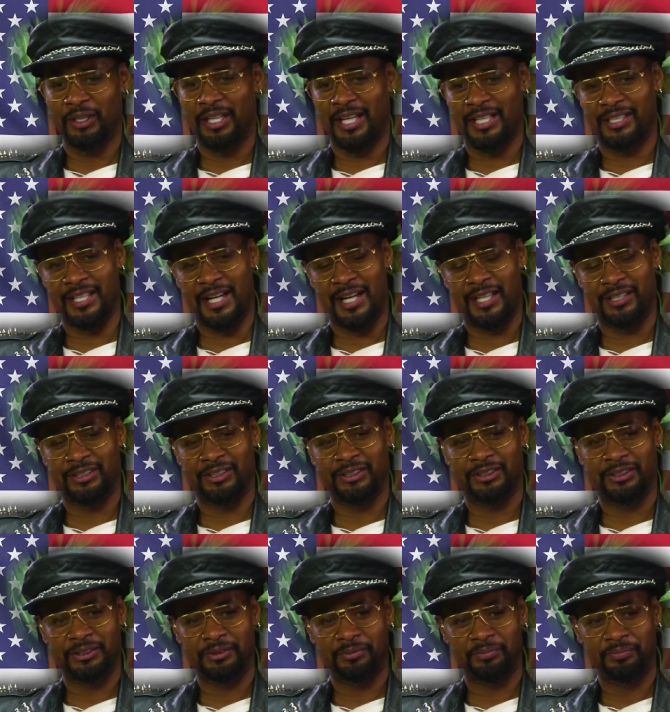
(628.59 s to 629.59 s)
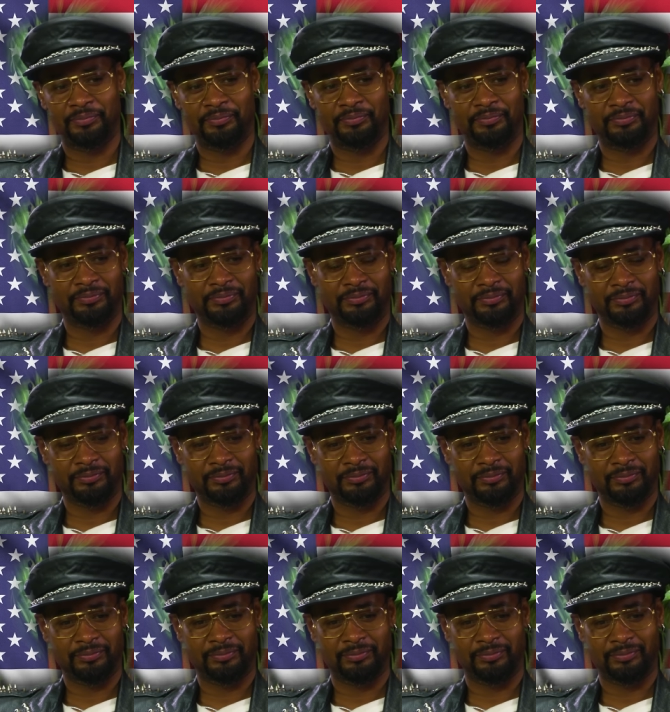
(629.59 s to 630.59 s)
We wouldn't have taxes.
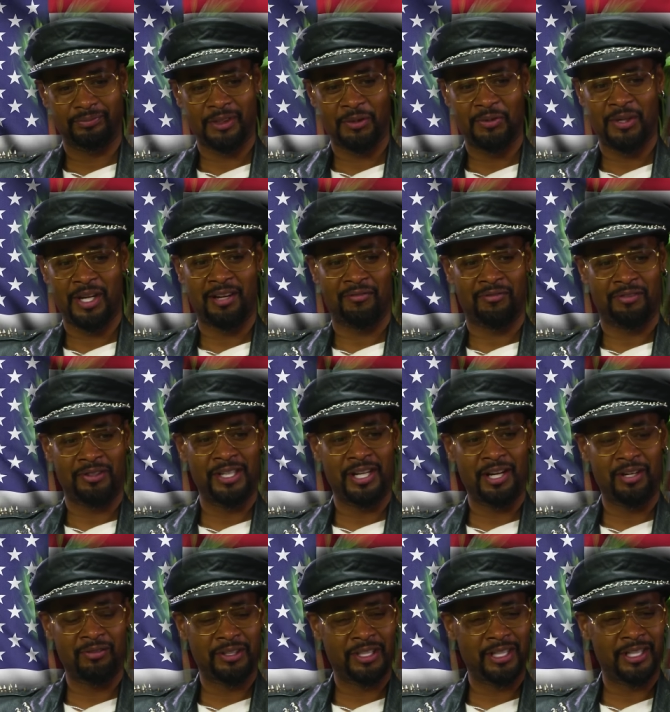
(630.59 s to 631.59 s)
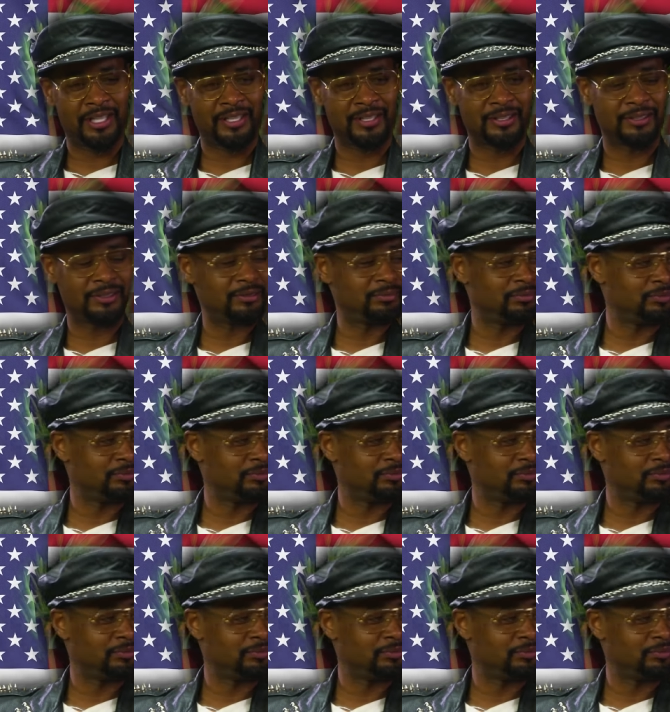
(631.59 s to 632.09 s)
We would have free health care.